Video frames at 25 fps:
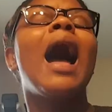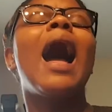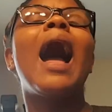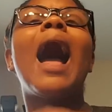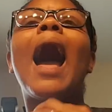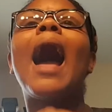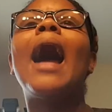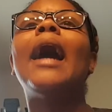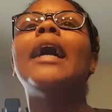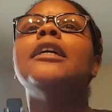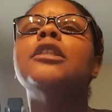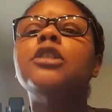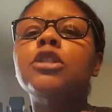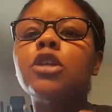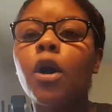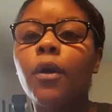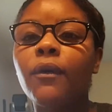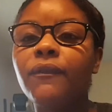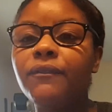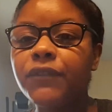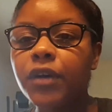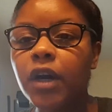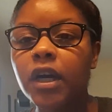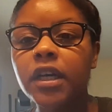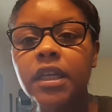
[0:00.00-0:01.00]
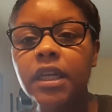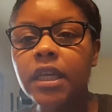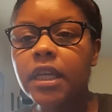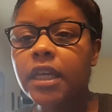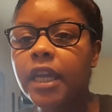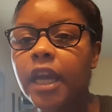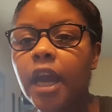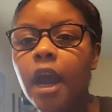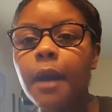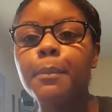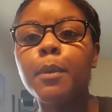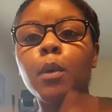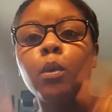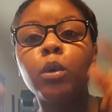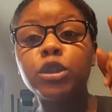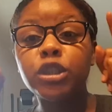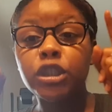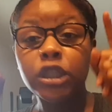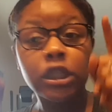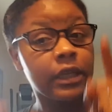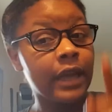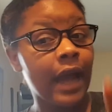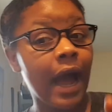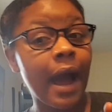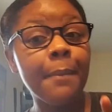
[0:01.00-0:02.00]
I don't fucking care. But what
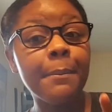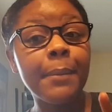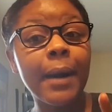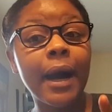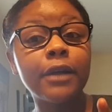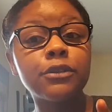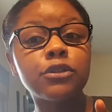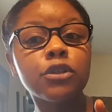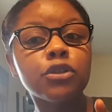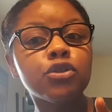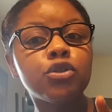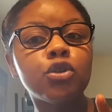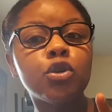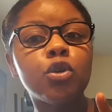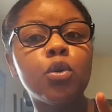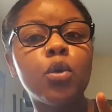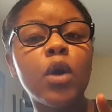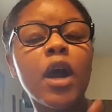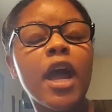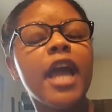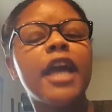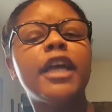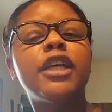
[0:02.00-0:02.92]
you're not about to do